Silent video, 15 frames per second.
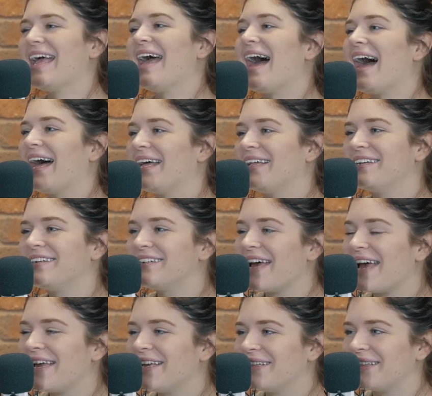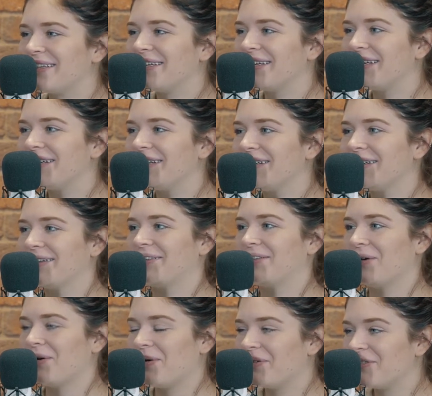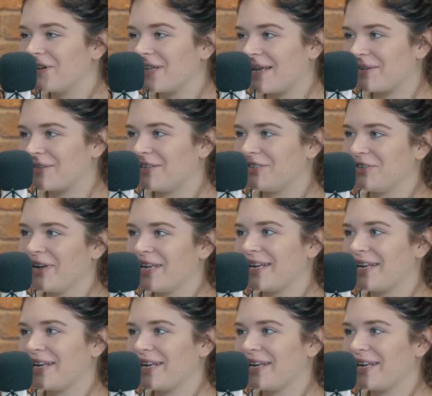And 18, so we're allowed to drink